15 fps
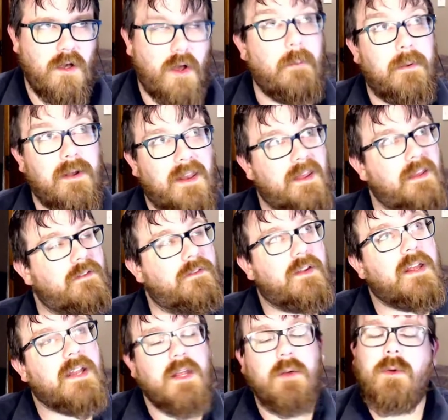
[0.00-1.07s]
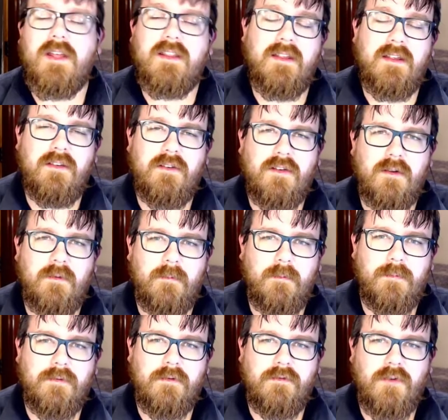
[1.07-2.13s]
I believe anywhere that you can
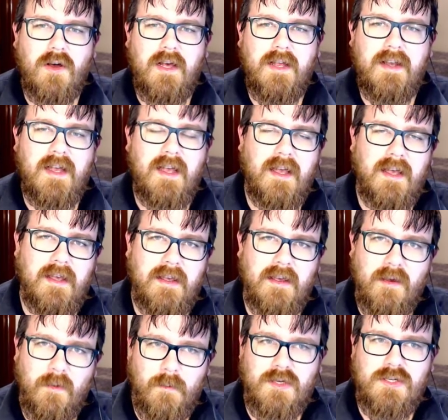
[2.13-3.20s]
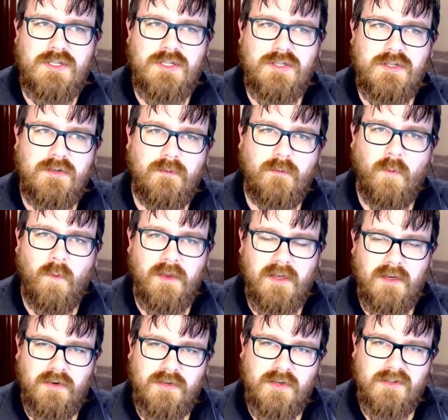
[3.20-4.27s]
provide a image
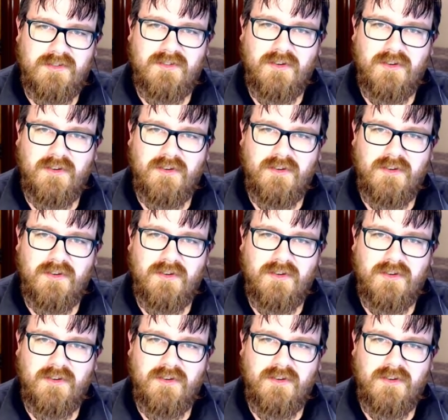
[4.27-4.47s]
within your toast